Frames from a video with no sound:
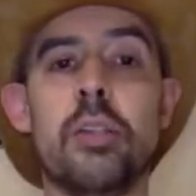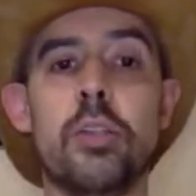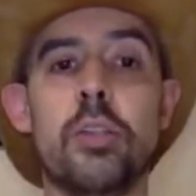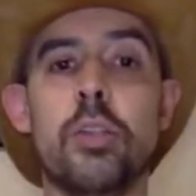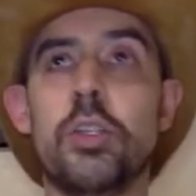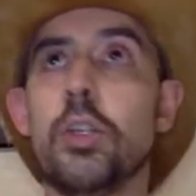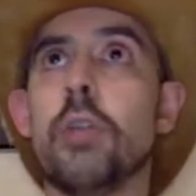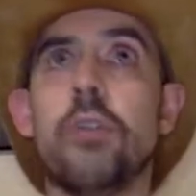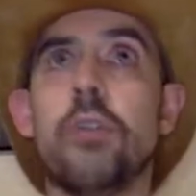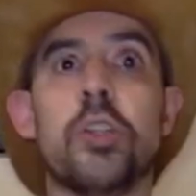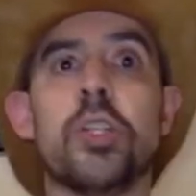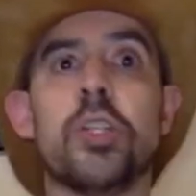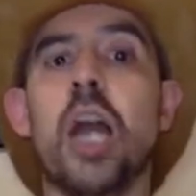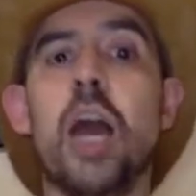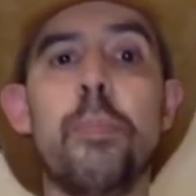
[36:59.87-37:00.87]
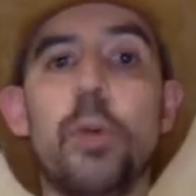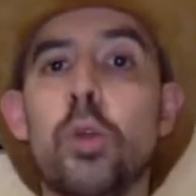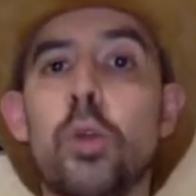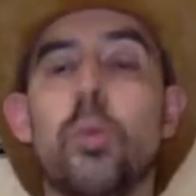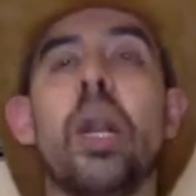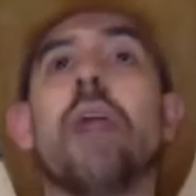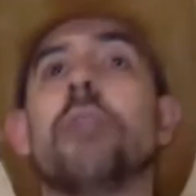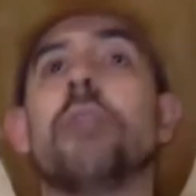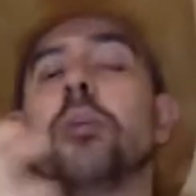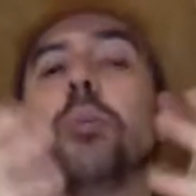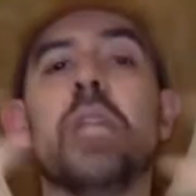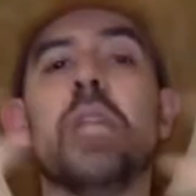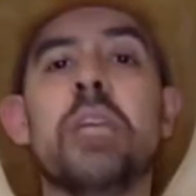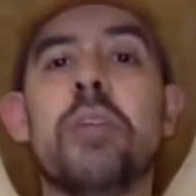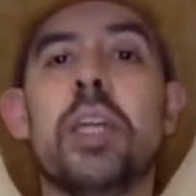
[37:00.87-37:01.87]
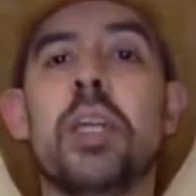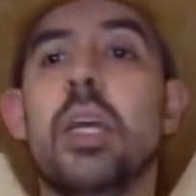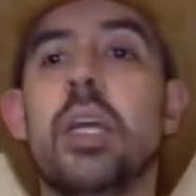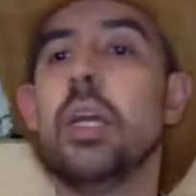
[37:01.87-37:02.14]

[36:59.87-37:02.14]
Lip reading: universe, God, Buddha, whatever you believe in,